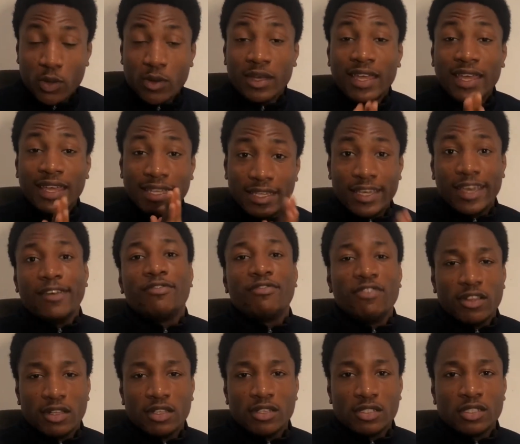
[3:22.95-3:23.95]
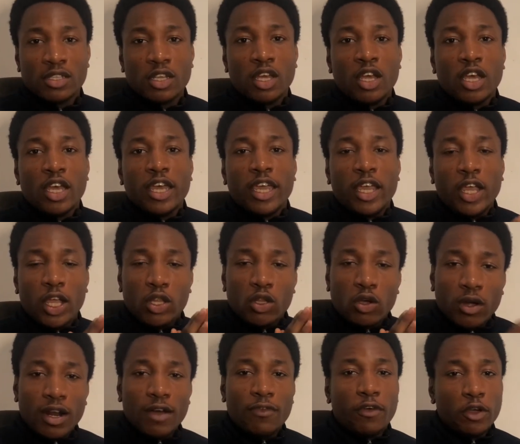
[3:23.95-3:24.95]
Again, fellas, in
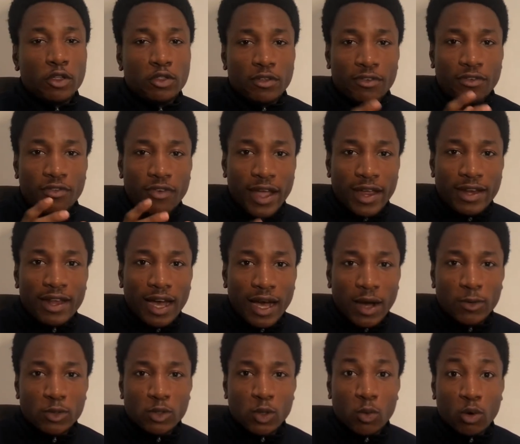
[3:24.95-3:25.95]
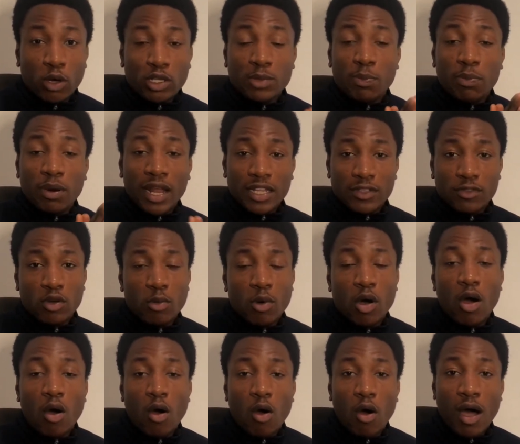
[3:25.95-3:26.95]
order for you to find out what platform
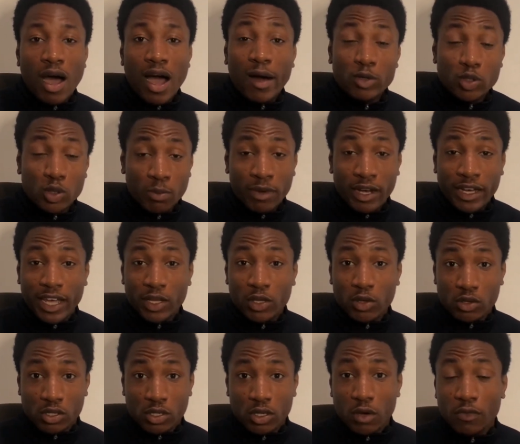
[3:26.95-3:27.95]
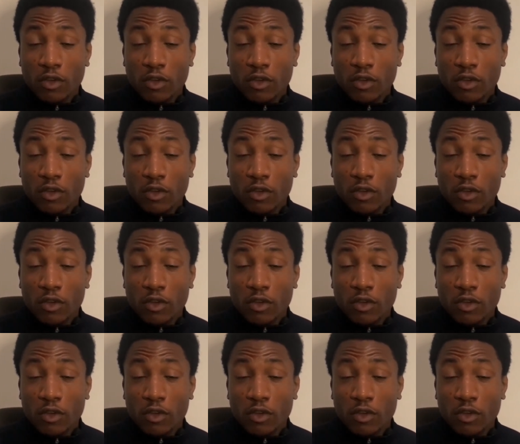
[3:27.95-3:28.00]
or how to market yourself,